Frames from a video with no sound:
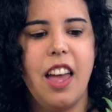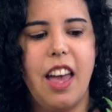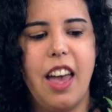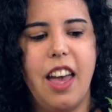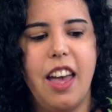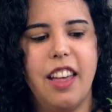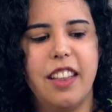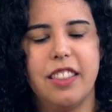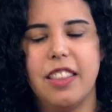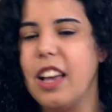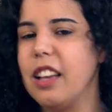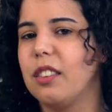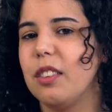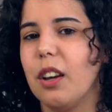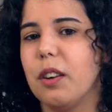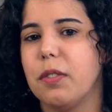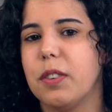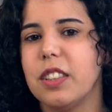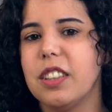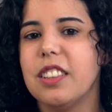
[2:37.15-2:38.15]
And that's
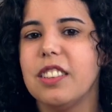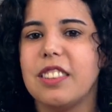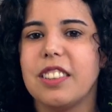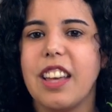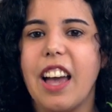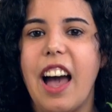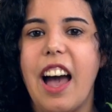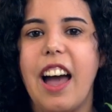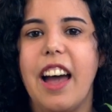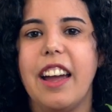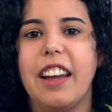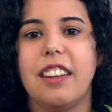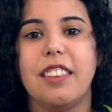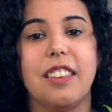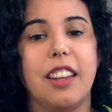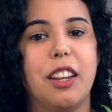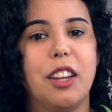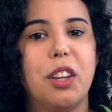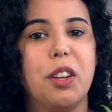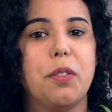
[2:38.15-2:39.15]
all for this
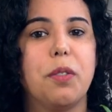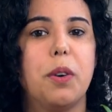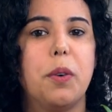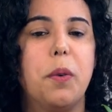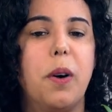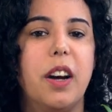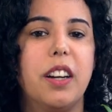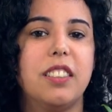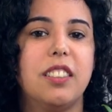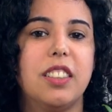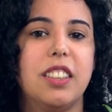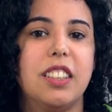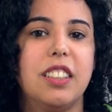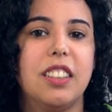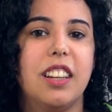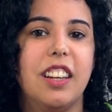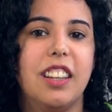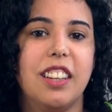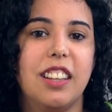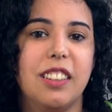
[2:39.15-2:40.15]
guide, thank you for
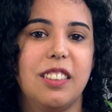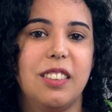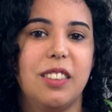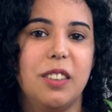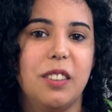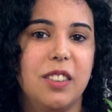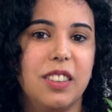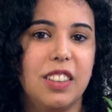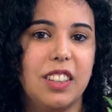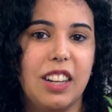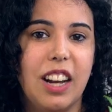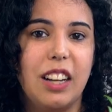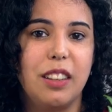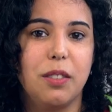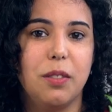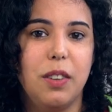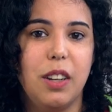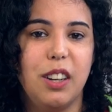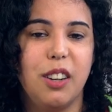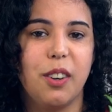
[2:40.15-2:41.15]
watching and I see you in the
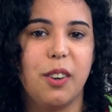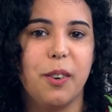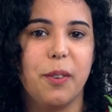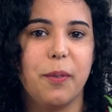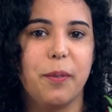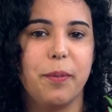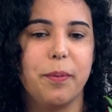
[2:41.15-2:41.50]
next video!